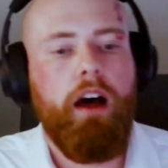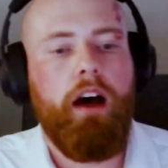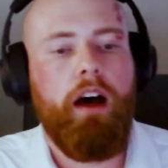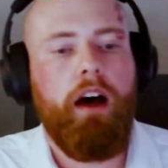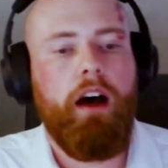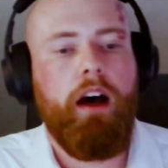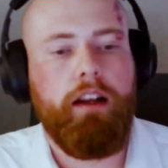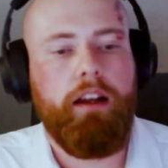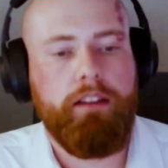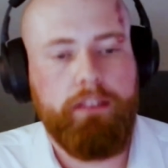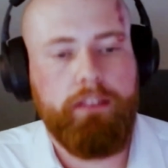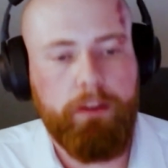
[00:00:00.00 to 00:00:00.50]

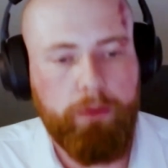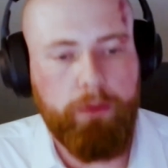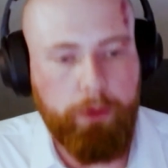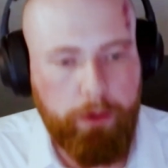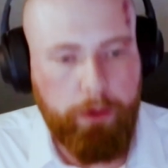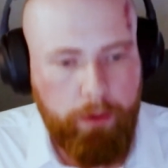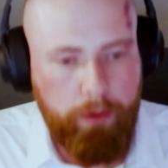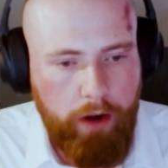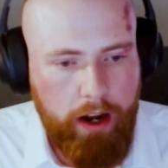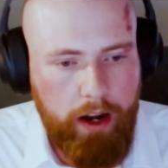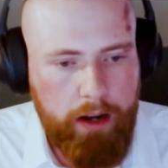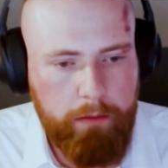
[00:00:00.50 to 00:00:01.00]
and the
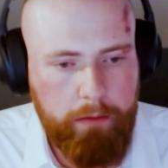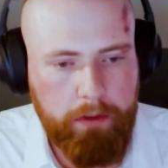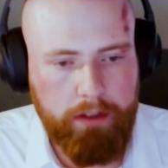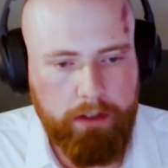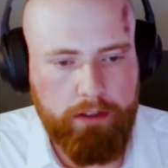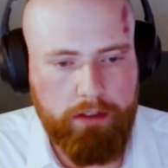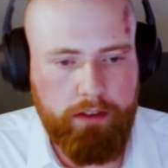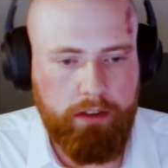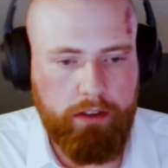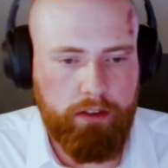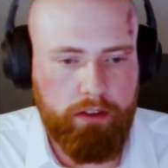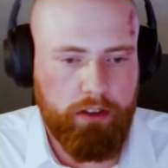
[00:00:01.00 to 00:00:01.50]

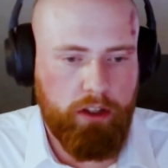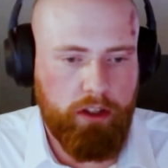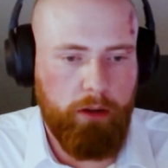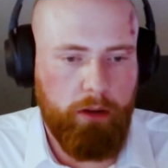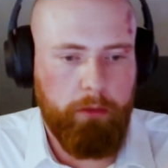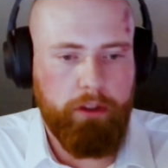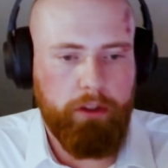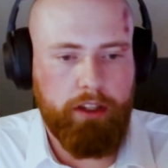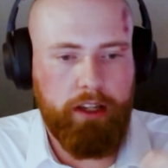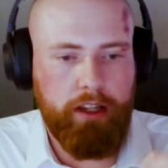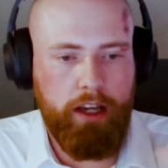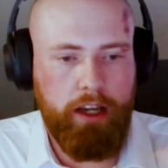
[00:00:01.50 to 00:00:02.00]
requirements on the
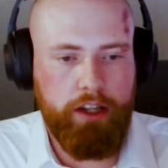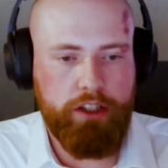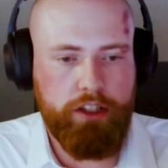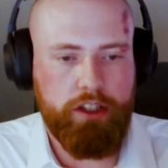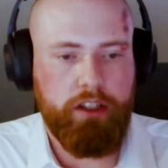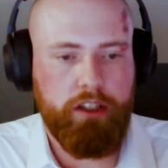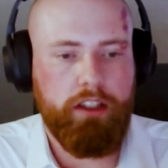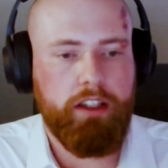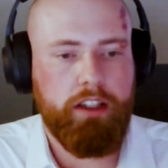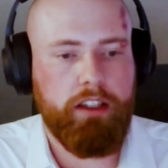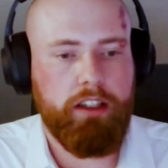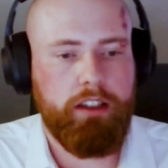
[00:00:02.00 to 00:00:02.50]

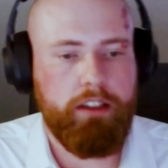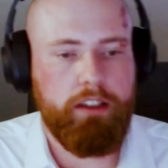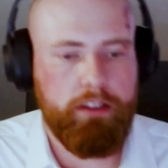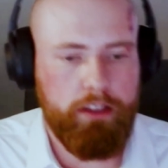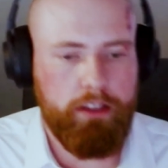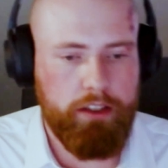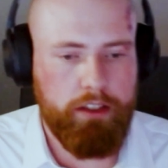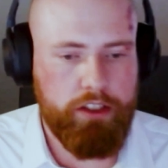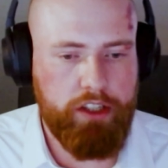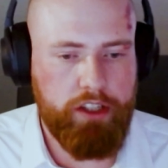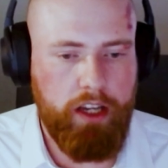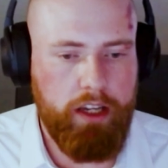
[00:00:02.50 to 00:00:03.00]
communication link,
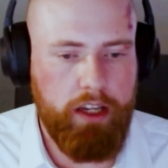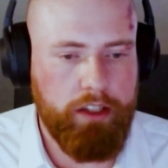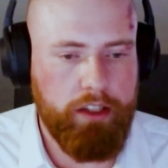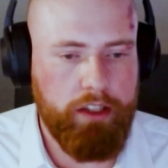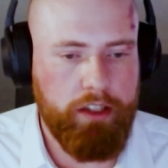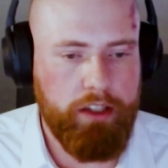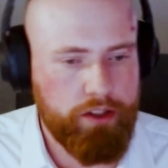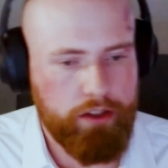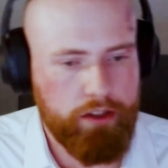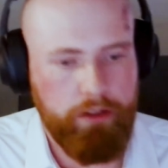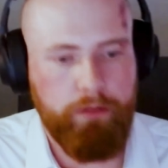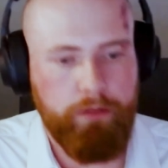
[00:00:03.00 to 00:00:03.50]
they change.